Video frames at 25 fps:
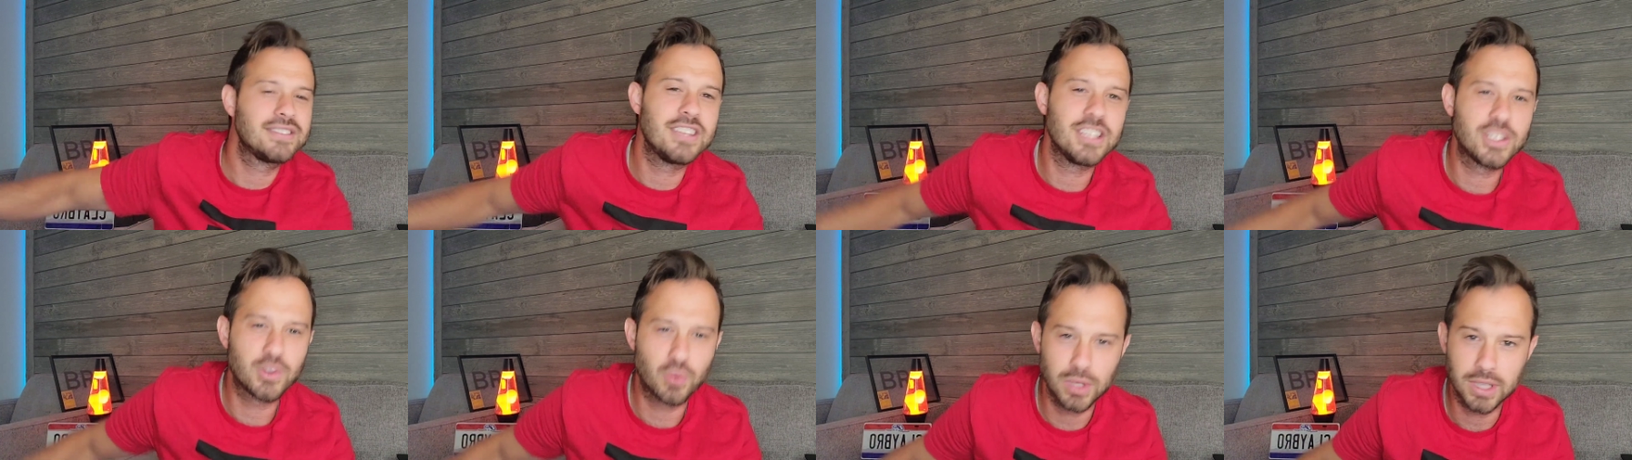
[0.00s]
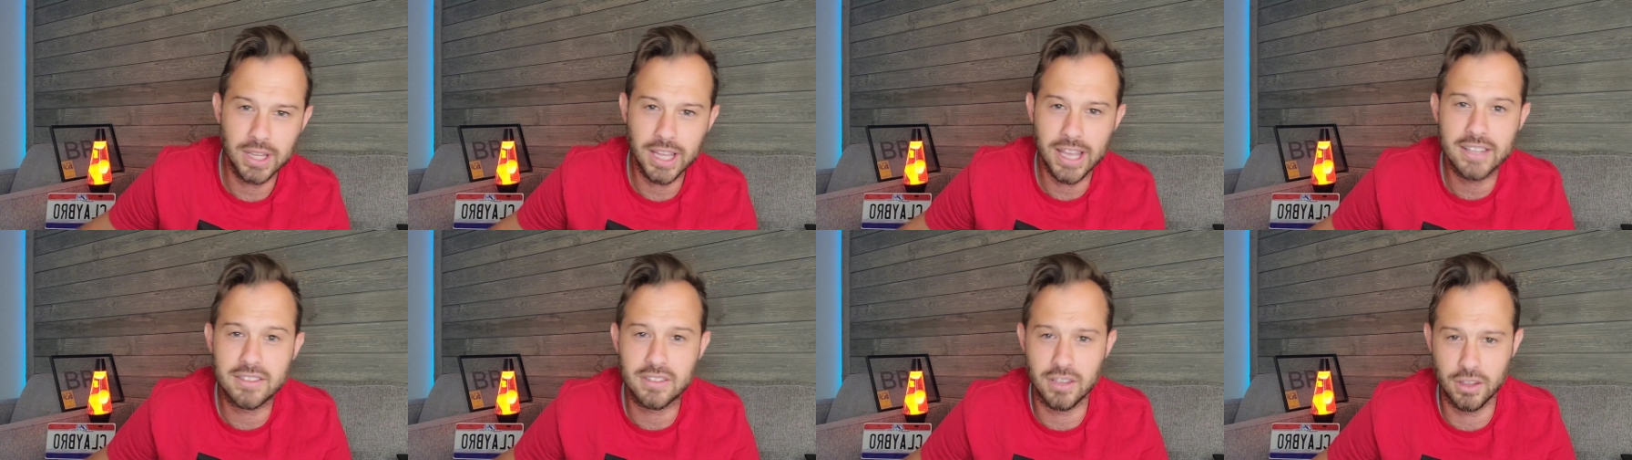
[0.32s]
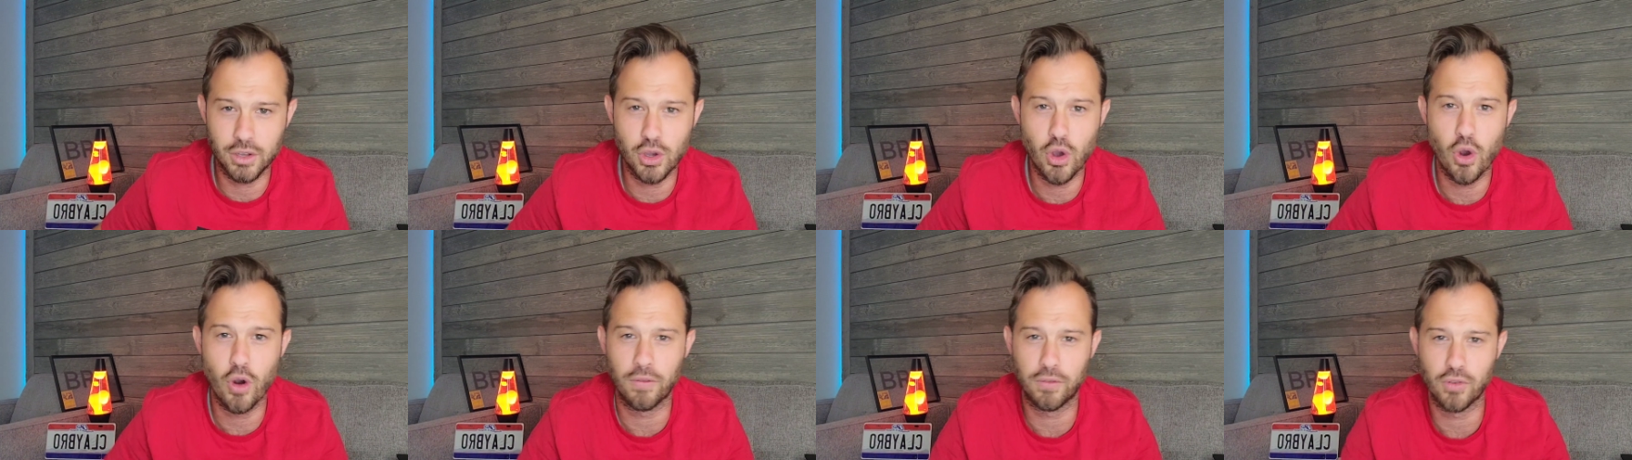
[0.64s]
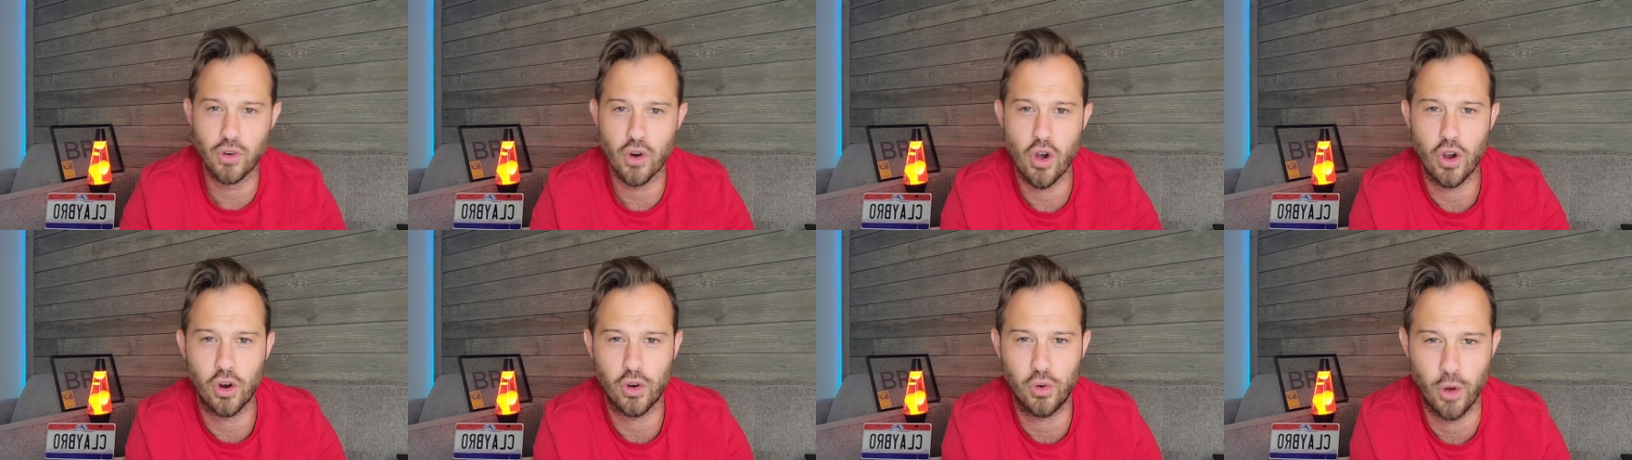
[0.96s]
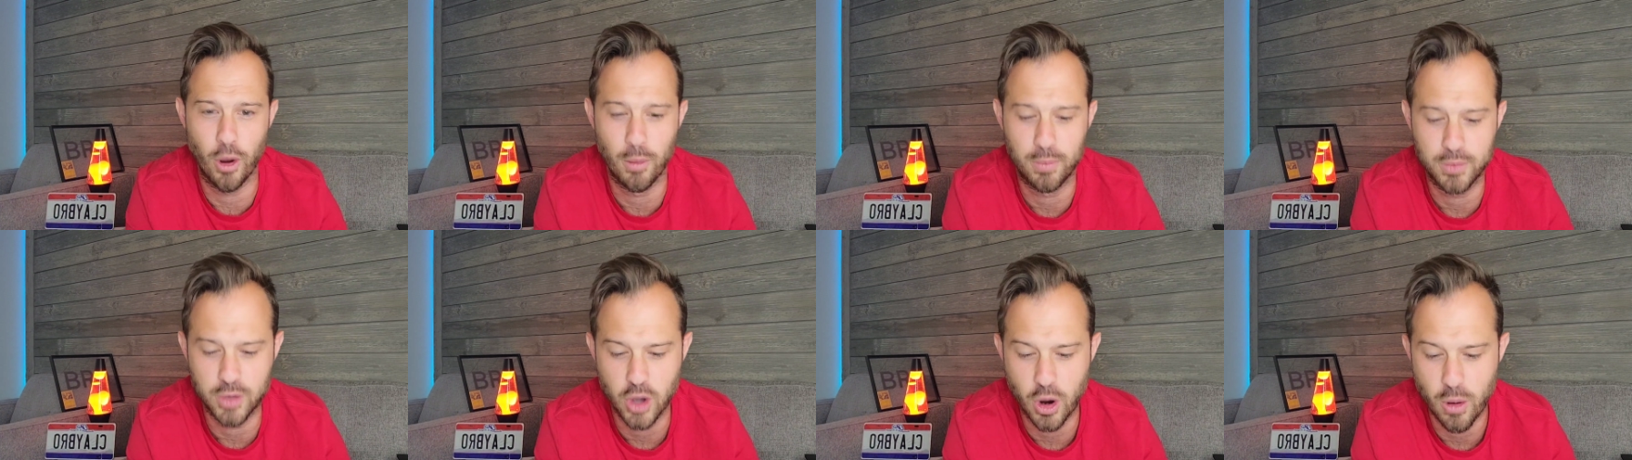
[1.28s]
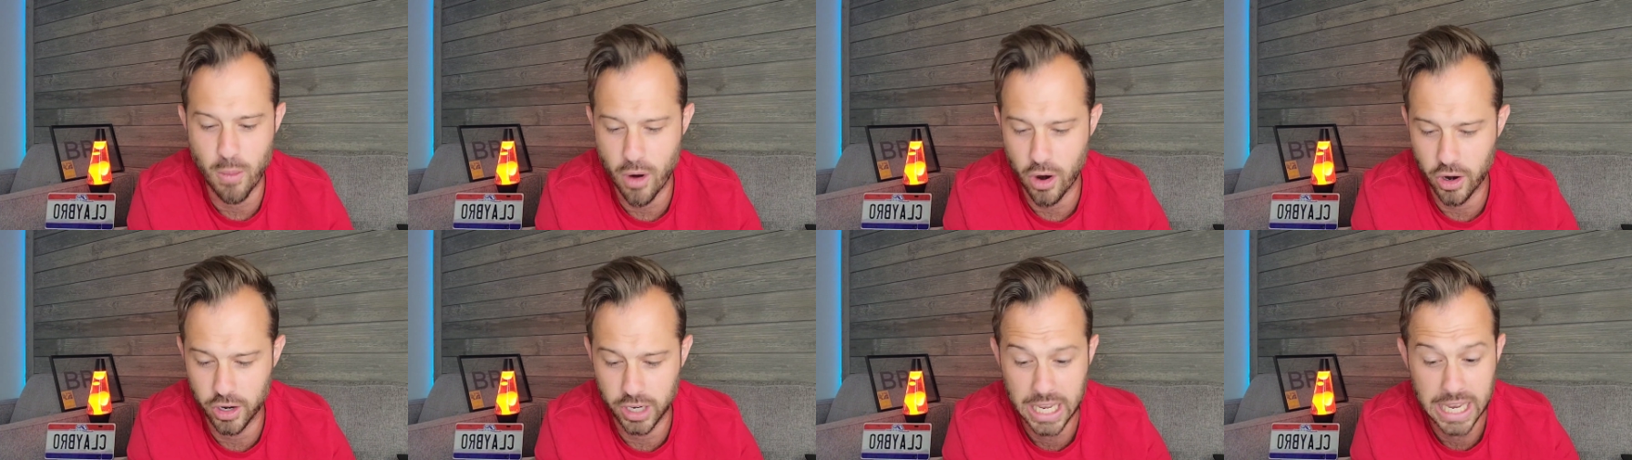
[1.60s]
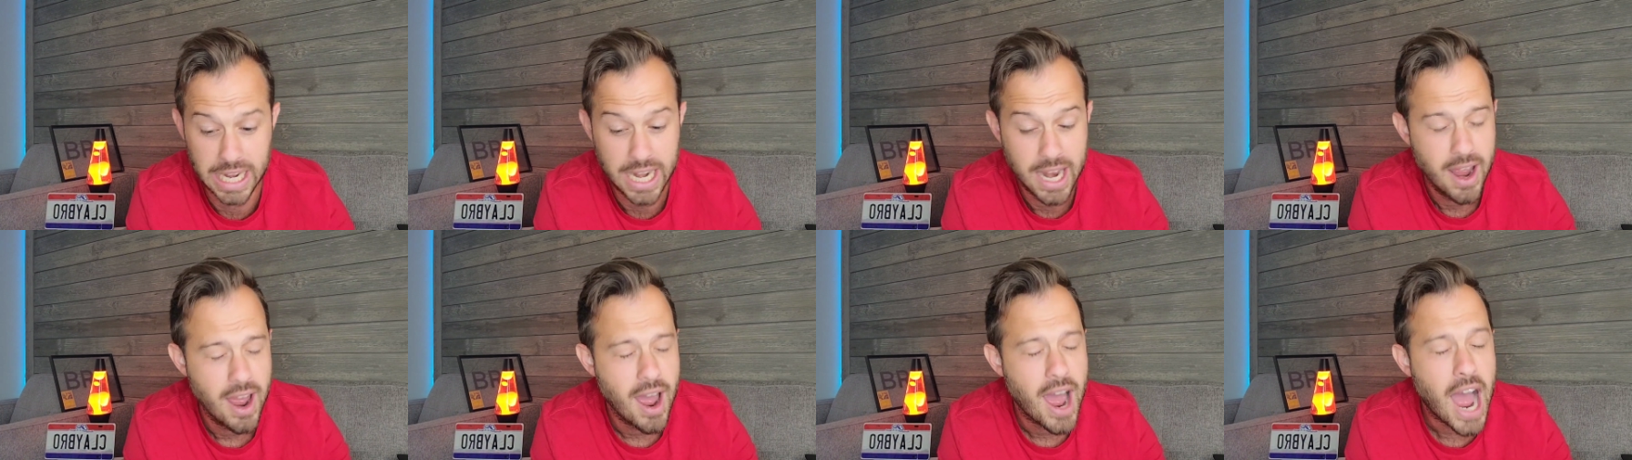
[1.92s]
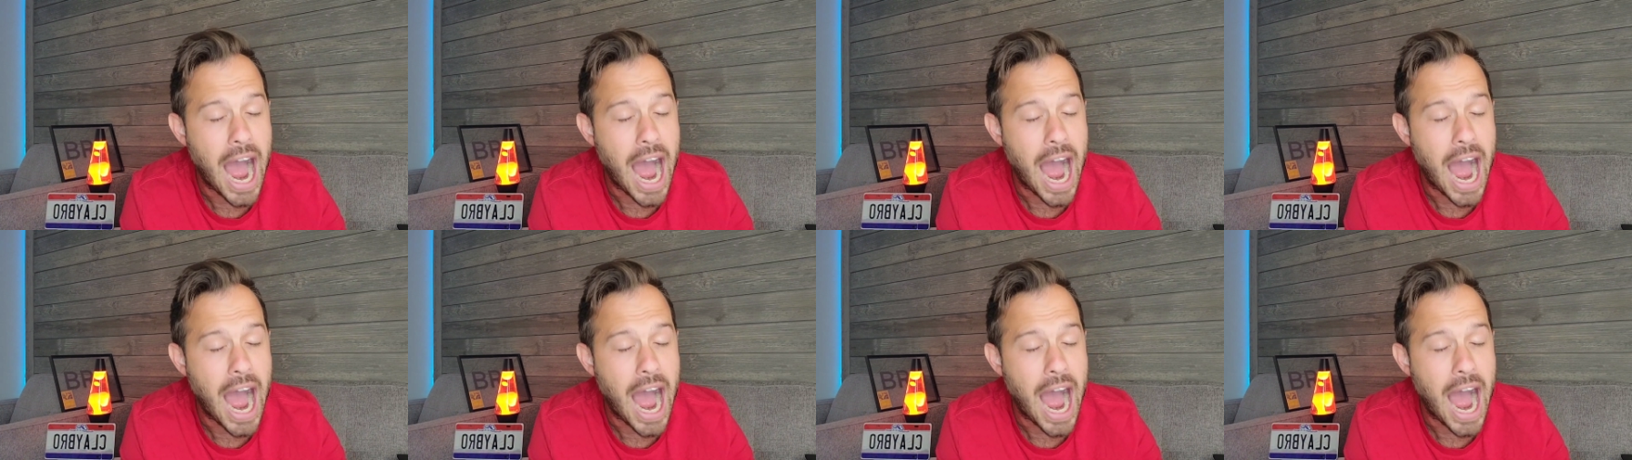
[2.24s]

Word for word: this relate to the overall crypto market?